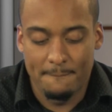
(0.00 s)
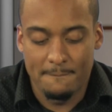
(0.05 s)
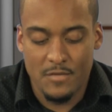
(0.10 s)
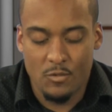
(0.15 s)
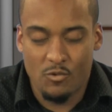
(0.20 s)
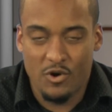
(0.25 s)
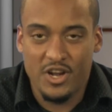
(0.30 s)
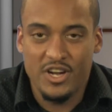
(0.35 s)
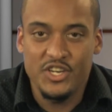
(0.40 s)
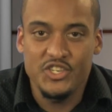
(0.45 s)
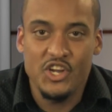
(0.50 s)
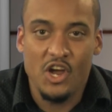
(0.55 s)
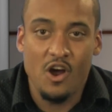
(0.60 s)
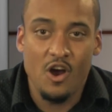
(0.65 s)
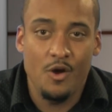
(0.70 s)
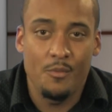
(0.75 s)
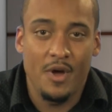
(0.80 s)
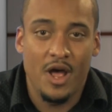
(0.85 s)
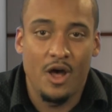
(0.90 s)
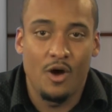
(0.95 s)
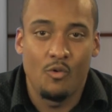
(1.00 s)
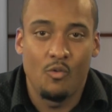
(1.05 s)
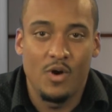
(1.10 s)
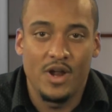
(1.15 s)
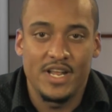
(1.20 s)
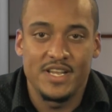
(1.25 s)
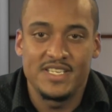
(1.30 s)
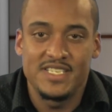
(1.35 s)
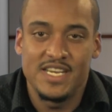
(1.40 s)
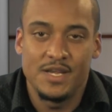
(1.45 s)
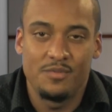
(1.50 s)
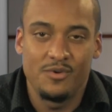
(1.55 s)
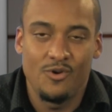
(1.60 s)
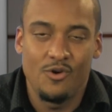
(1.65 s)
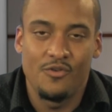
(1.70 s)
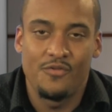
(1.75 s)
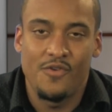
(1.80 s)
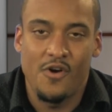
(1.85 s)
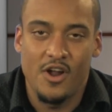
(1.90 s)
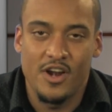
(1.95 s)
We're going to talk about what a typical
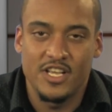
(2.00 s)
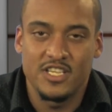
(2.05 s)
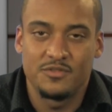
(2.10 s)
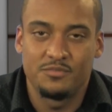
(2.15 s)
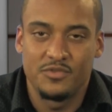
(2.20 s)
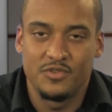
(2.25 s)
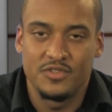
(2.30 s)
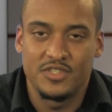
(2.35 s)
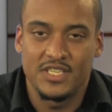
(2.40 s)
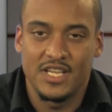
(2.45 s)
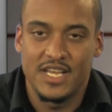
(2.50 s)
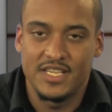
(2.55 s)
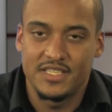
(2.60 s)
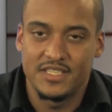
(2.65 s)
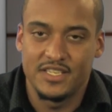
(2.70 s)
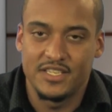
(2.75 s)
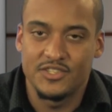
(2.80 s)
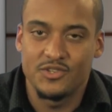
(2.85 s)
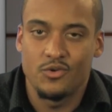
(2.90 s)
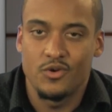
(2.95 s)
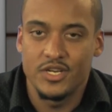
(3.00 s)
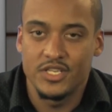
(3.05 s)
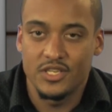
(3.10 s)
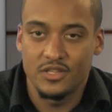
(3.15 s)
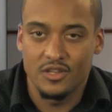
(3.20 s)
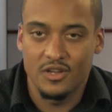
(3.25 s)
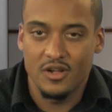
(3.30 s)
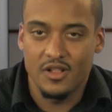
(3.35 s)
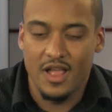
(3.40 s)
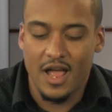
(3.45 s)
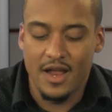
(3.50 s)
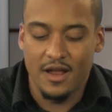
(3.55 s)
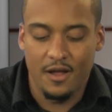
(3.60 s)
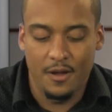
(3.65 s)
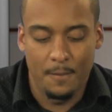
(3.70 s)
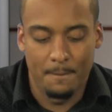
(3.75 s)
Phonics Boost lesson is going to look like.